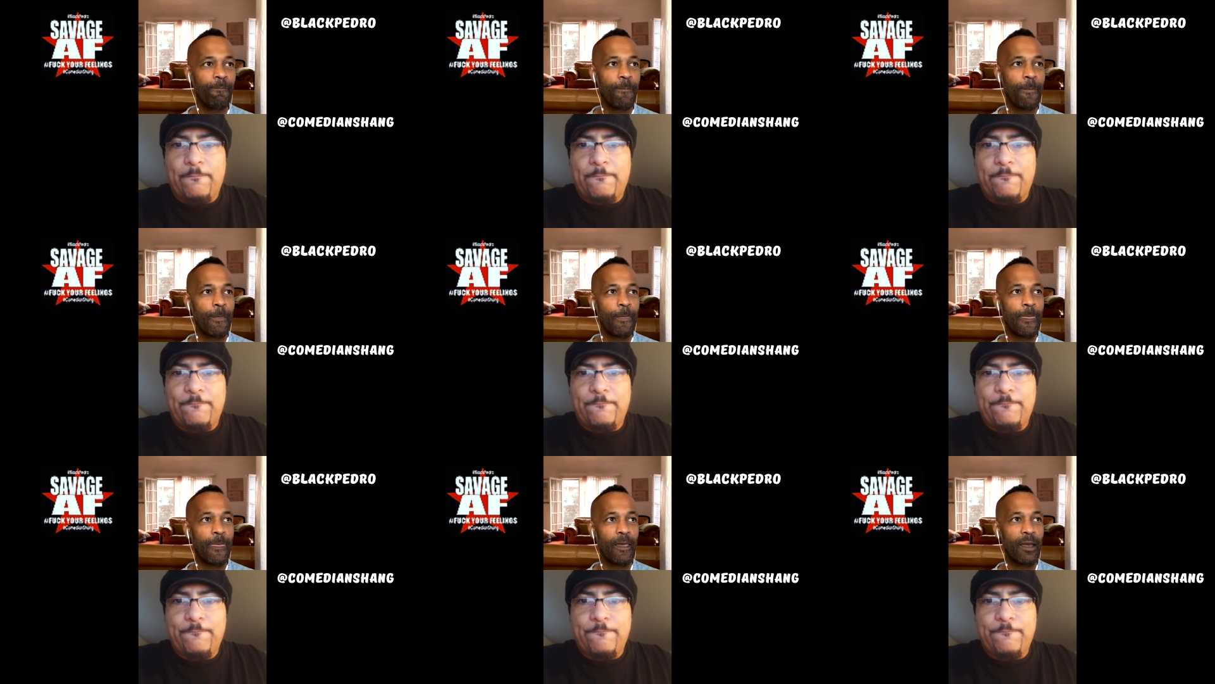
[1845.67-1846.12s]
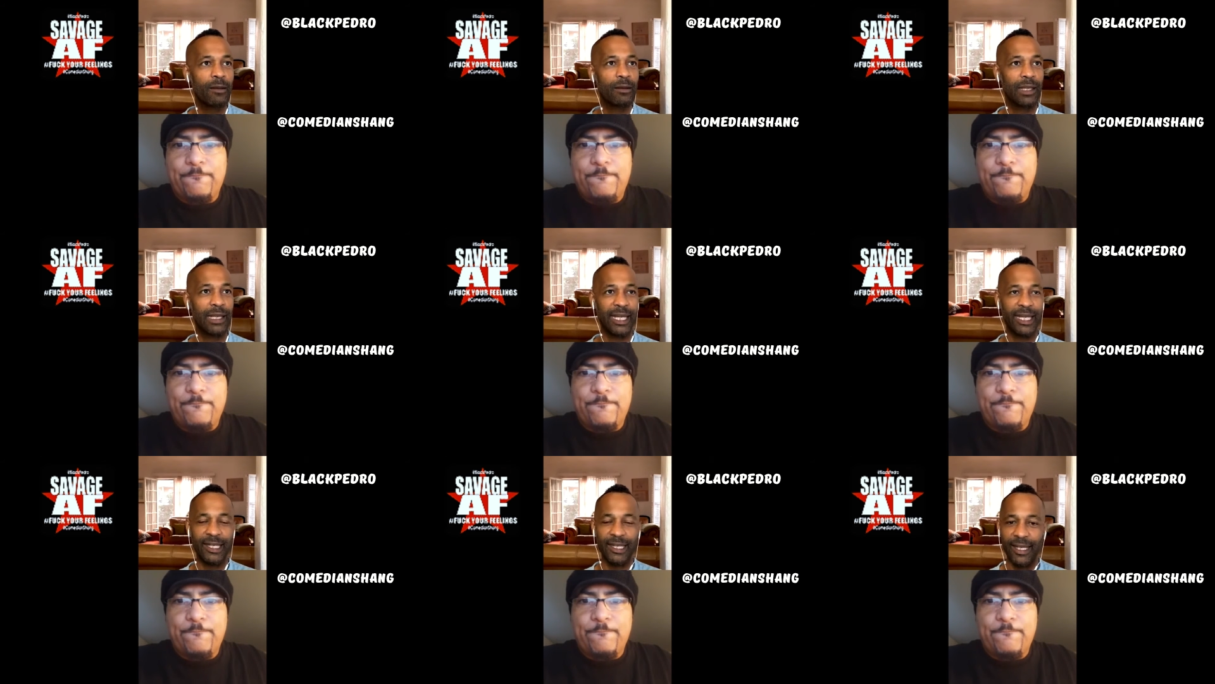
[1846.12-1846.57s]

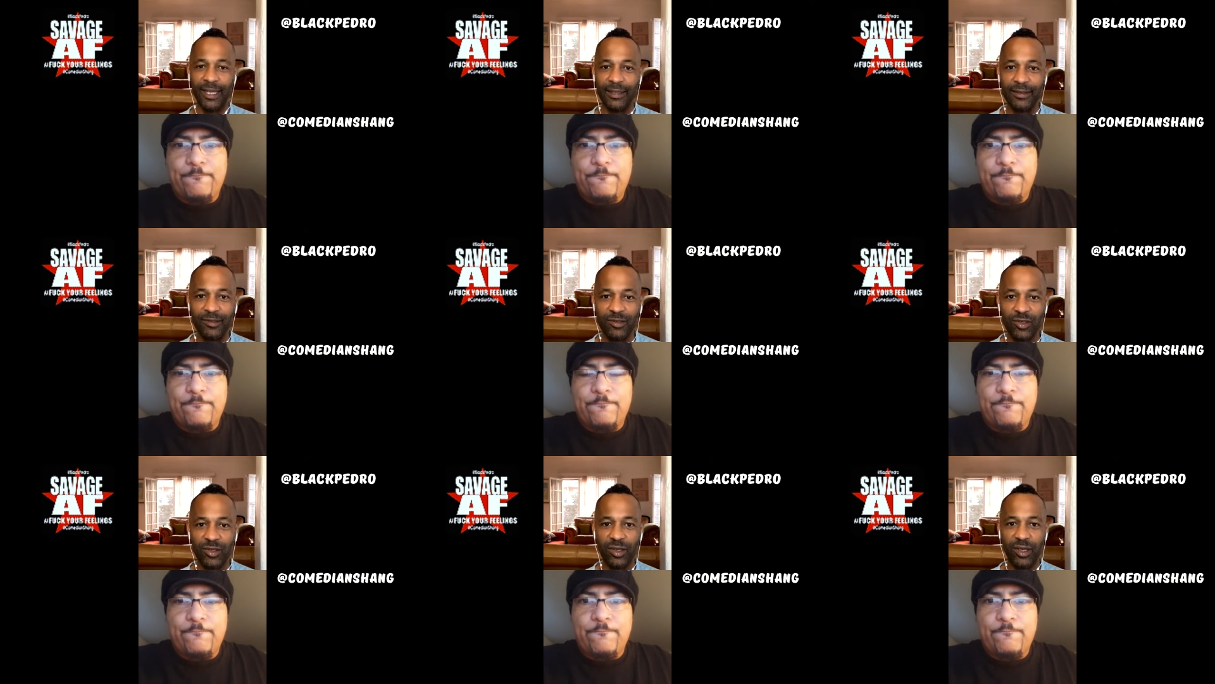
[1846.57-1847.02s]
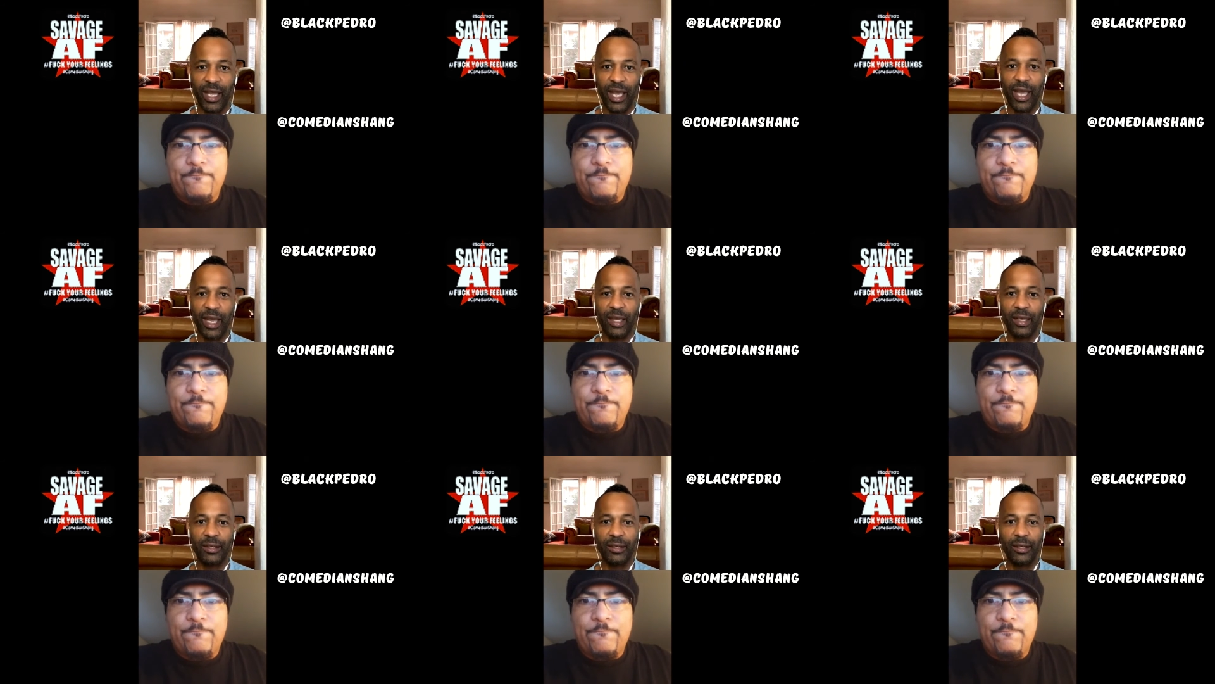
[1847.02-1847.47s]
Speaker 1: lenience that
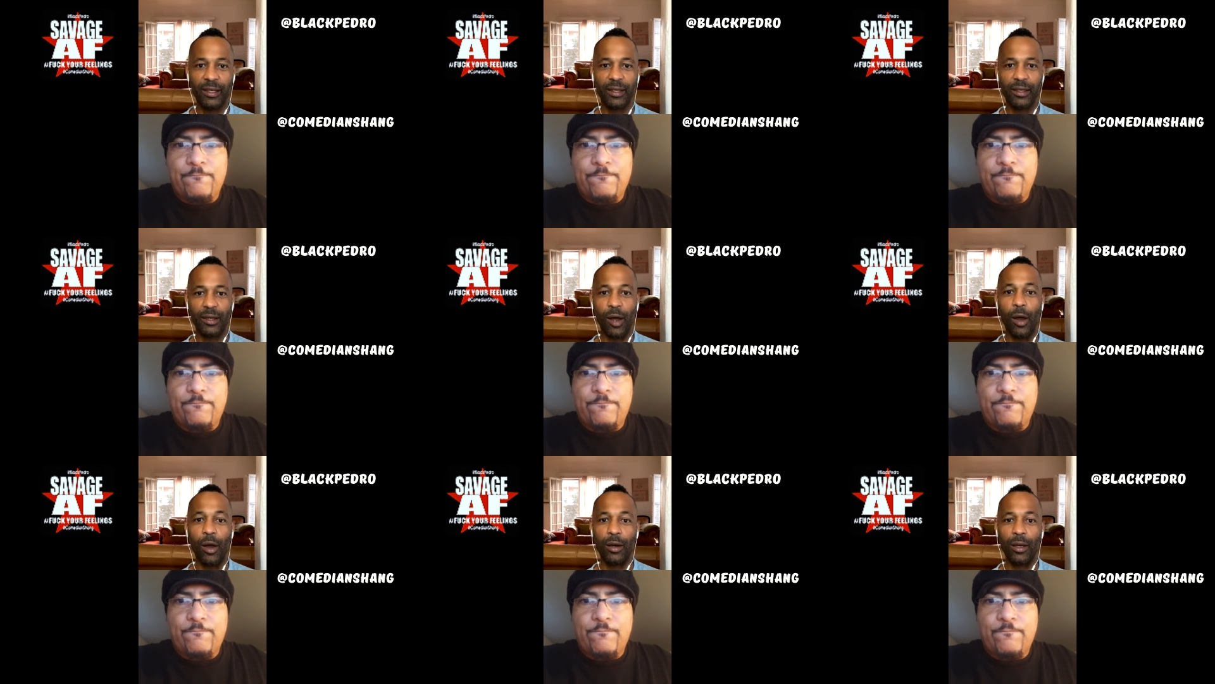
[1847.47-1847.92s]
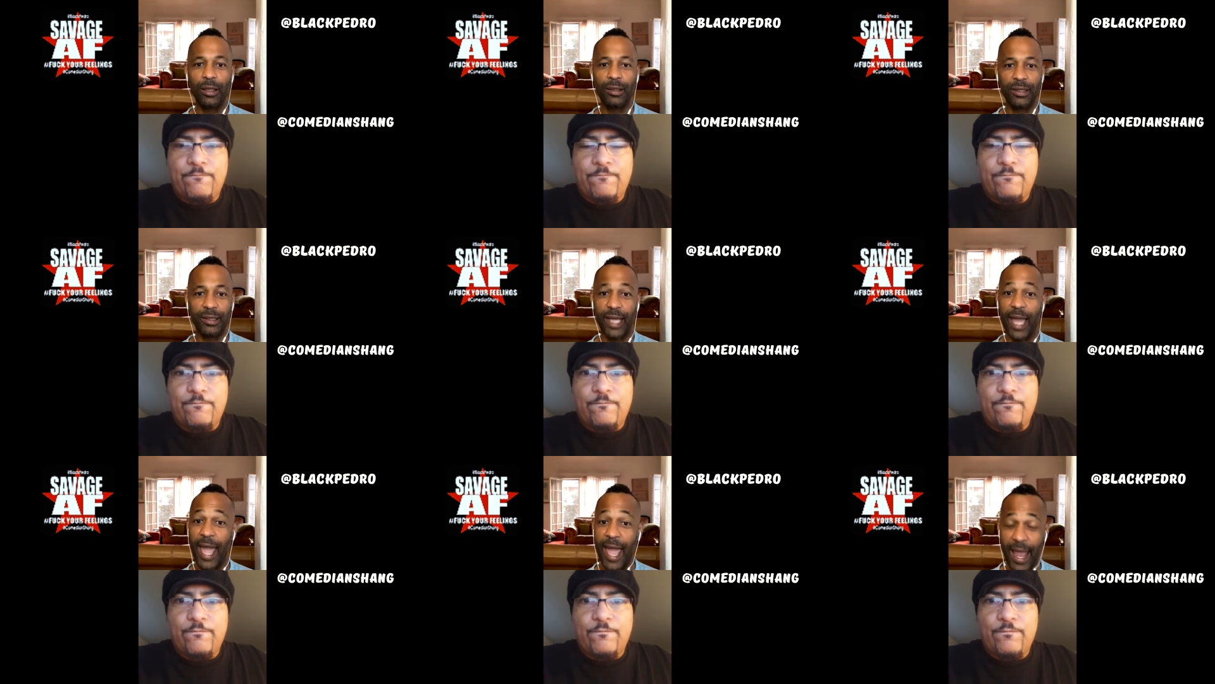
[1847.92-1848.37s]
the
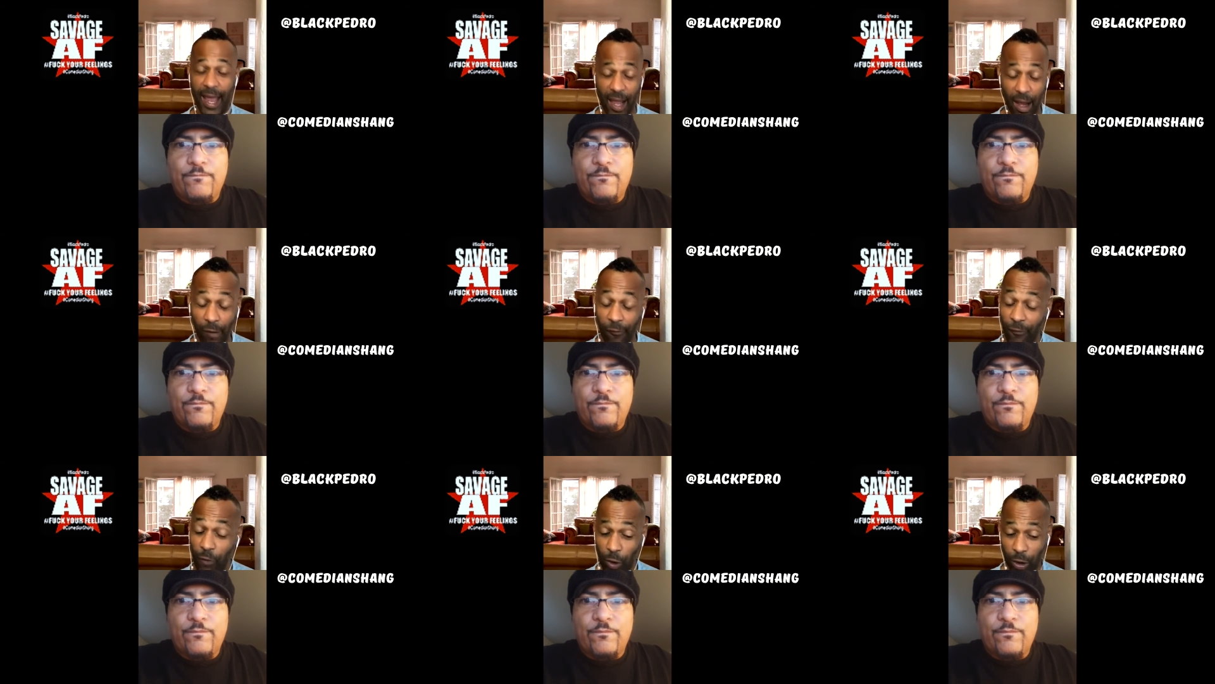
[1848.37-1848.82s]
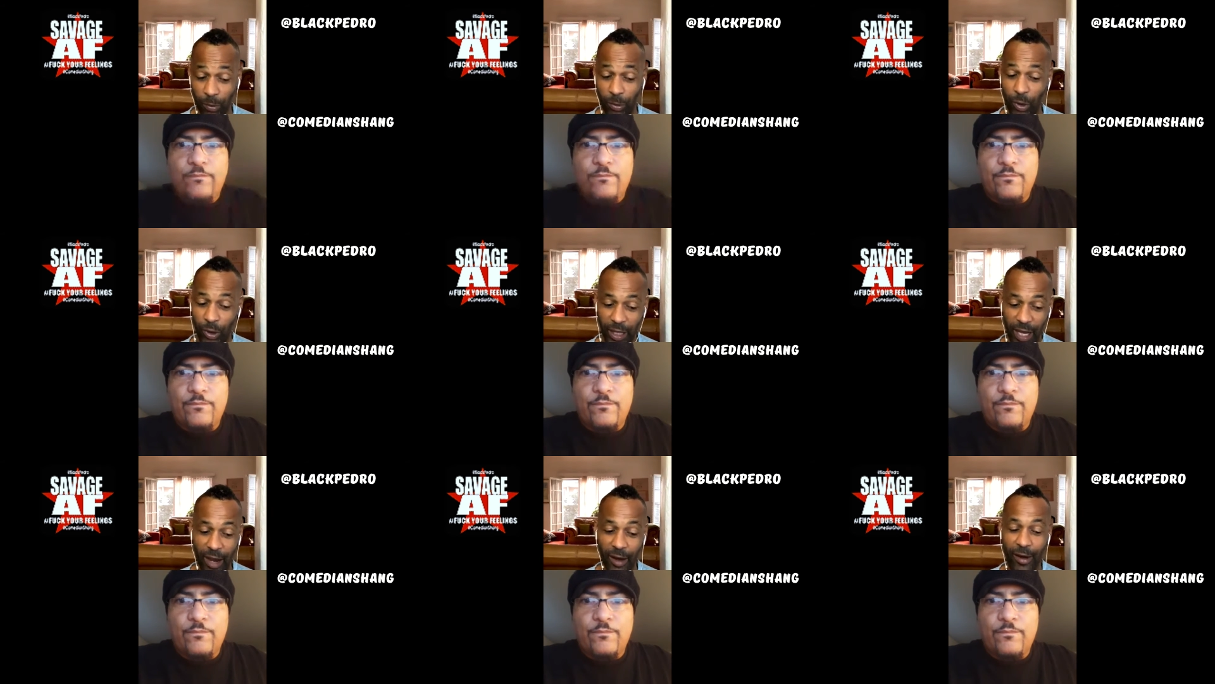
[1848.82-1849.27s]
Affordable Care
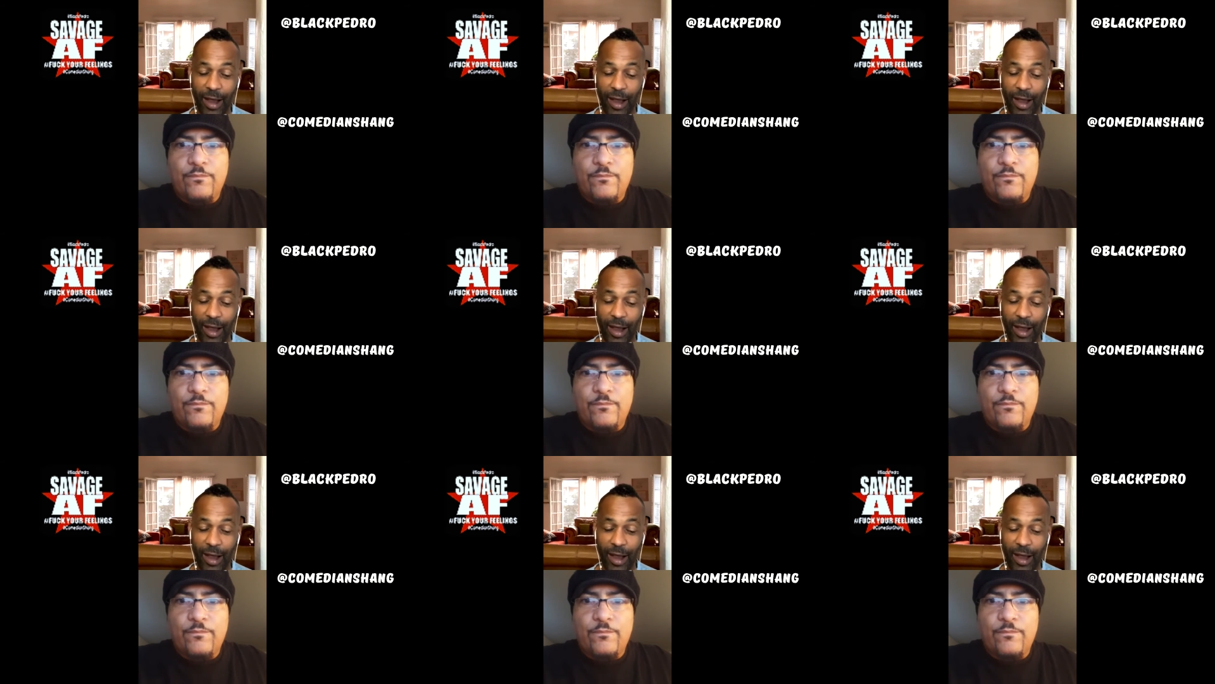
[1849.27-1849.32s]
Act